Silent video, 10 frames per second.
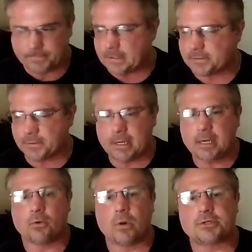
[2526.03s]
Is there
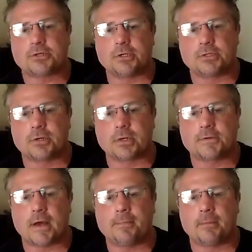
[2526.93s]
any questions? You can
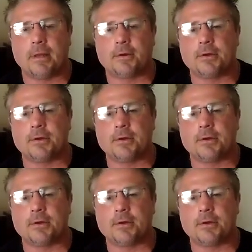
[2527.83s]
type them in,